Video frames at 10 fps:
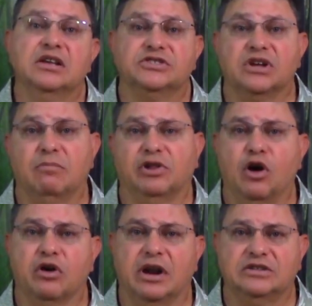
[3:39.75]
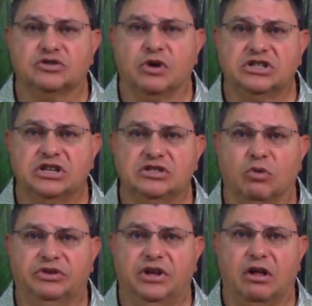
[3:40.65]
Some blowgun instructions
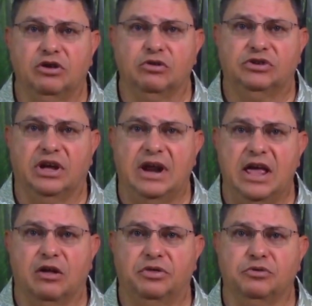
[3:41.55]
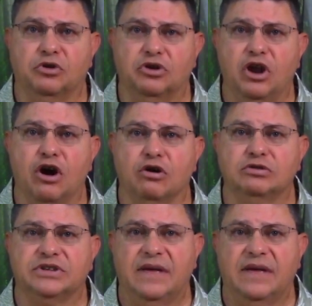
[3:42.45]
will tell you to inhale through your nose,